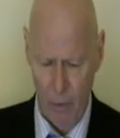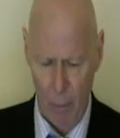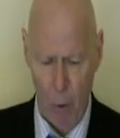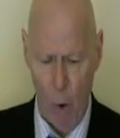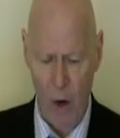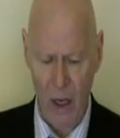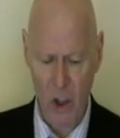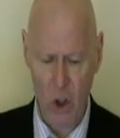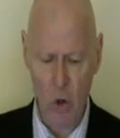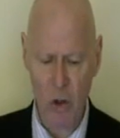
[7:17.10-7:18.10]
The poor
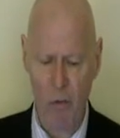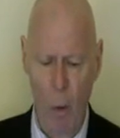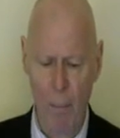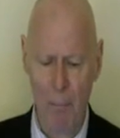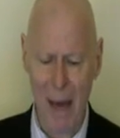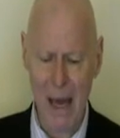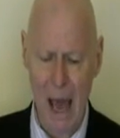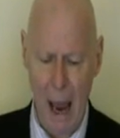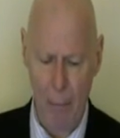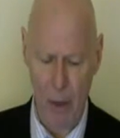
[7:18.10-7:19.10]
excuse of what may
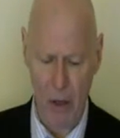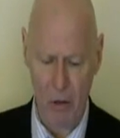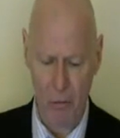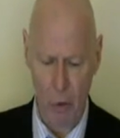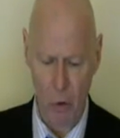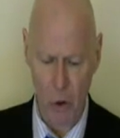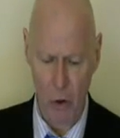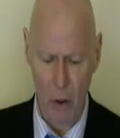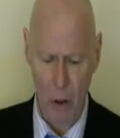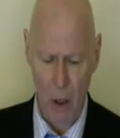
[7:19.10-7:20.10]
happen in the
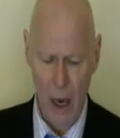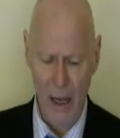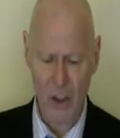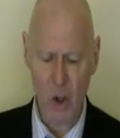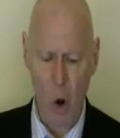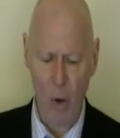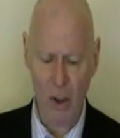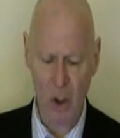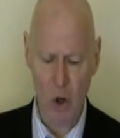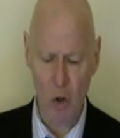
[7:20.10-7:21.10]
future is no
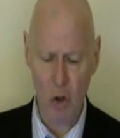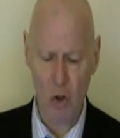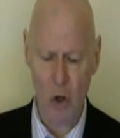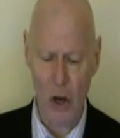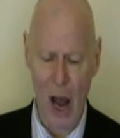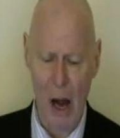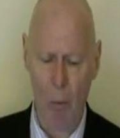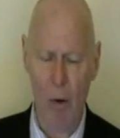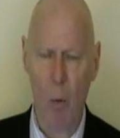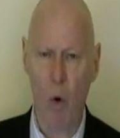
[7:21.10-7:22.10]
excuse to
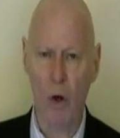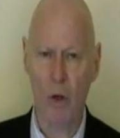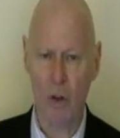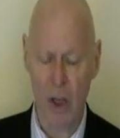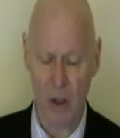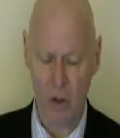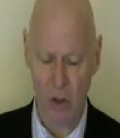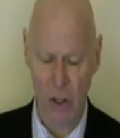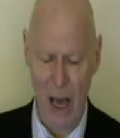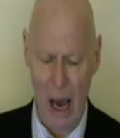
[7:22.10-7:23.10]
not reward your
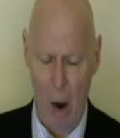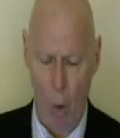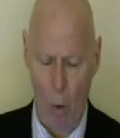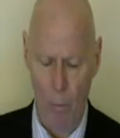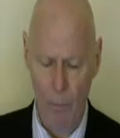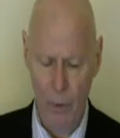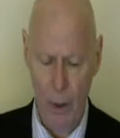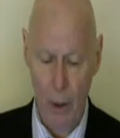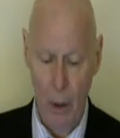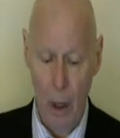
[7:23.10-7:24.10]
teachers now.
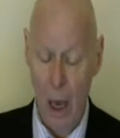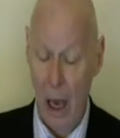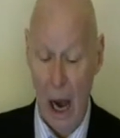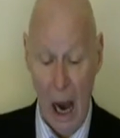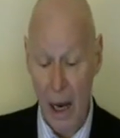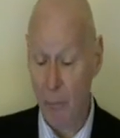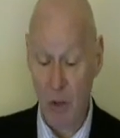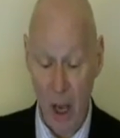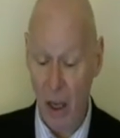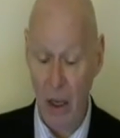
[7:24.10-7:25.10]
I am
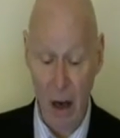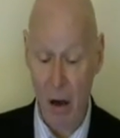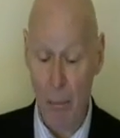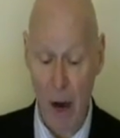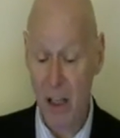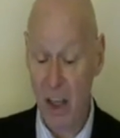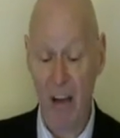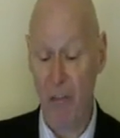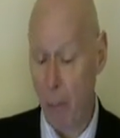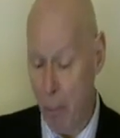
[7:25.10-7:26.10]
taking care of
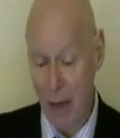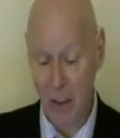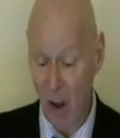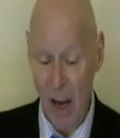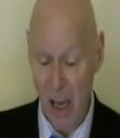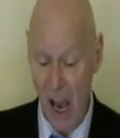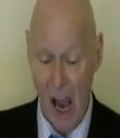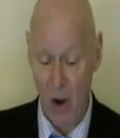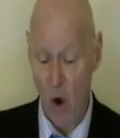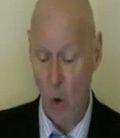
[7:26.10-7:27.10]
myself the best I
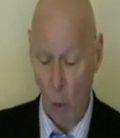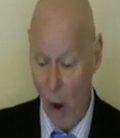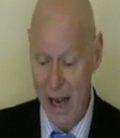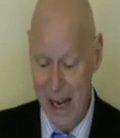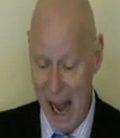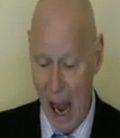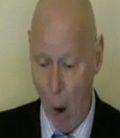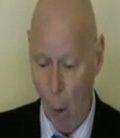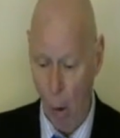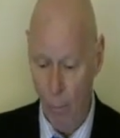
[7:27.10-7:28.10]
can right
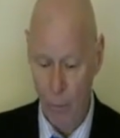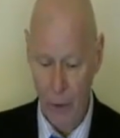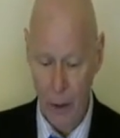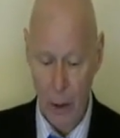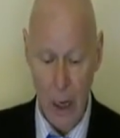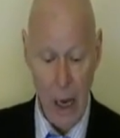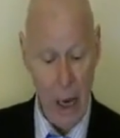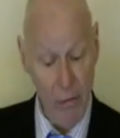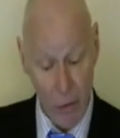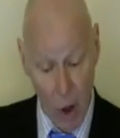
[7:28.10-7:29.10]
now,
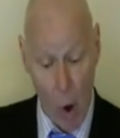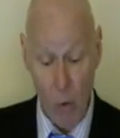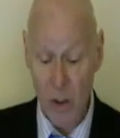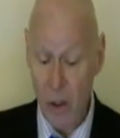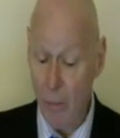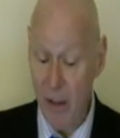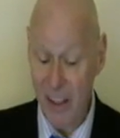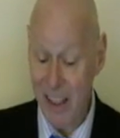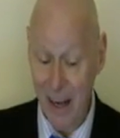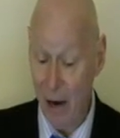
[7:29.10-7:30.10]
even though some of
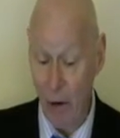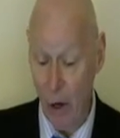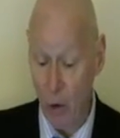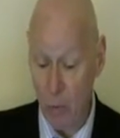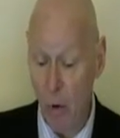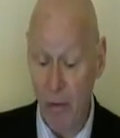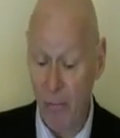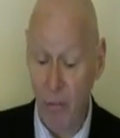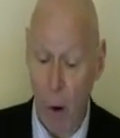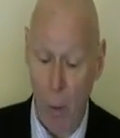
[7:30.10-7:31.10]
the scenarios
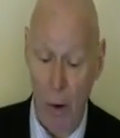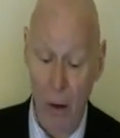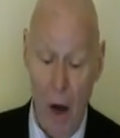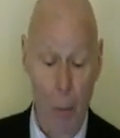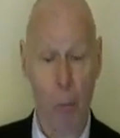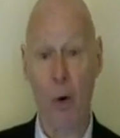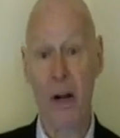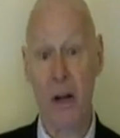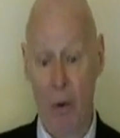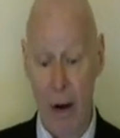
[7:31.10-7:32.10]
moving forward are
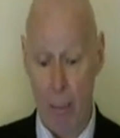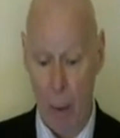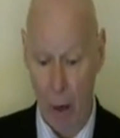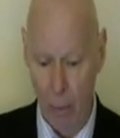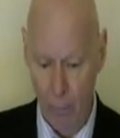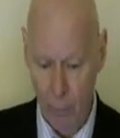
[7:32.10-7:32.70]
pretty grim.